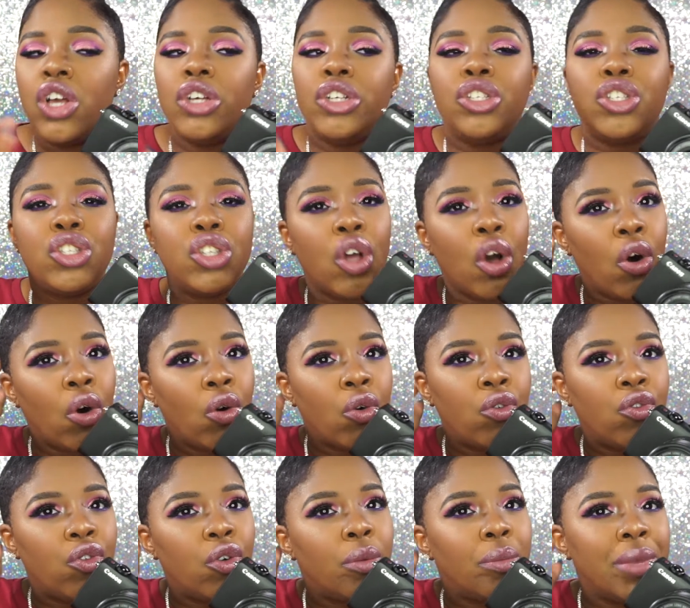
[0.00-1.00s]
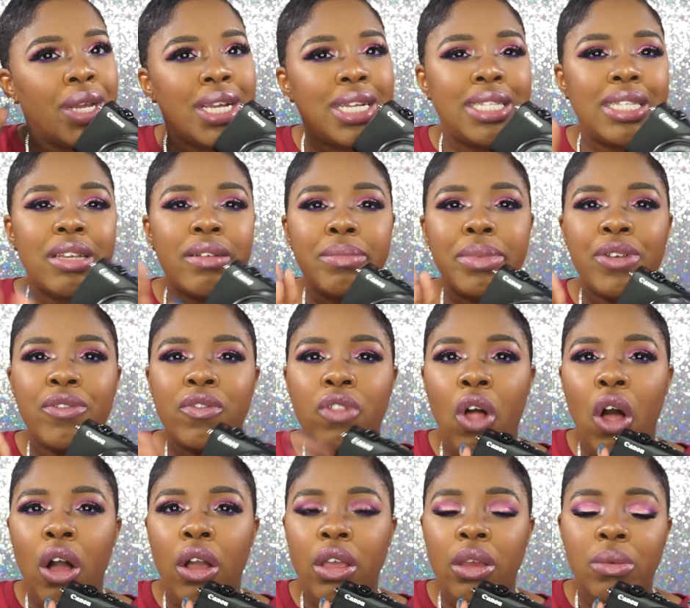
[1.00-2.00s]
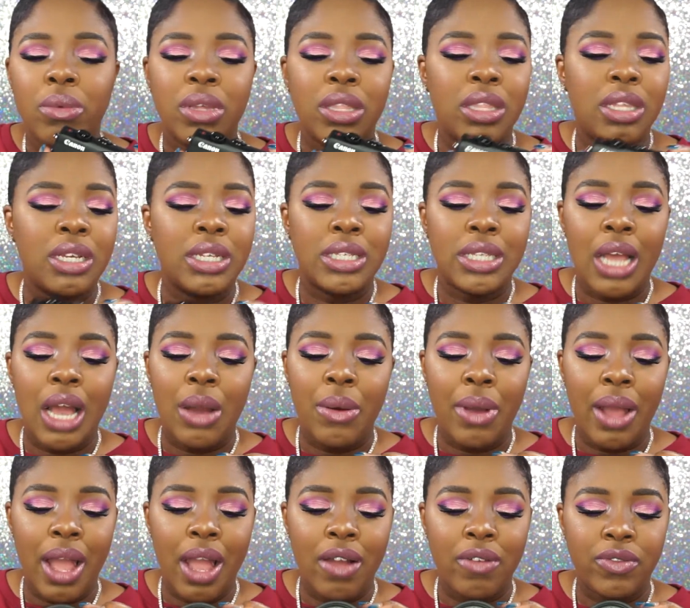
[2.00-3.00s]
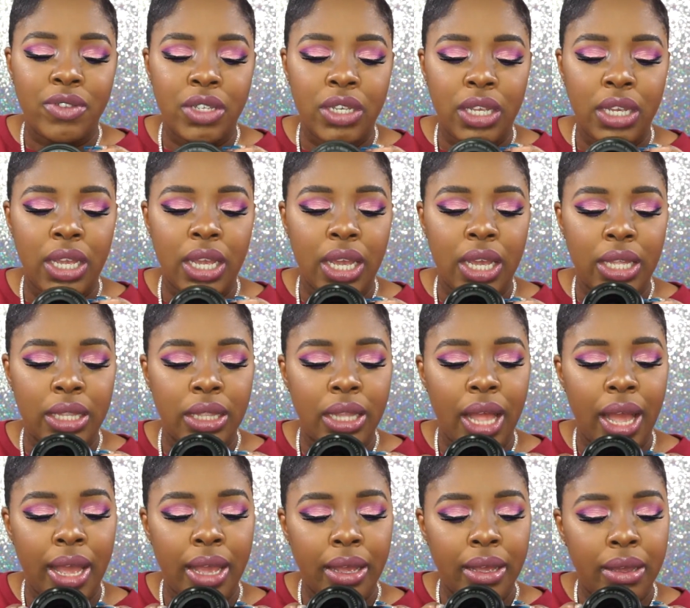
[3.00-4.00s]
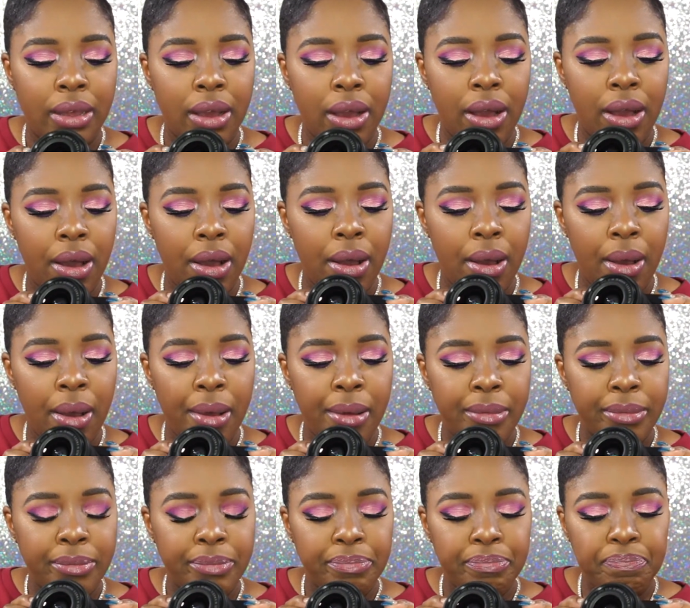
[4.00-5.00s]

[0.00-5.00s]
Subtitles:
So for me to be vlogging with this, I would have to get like a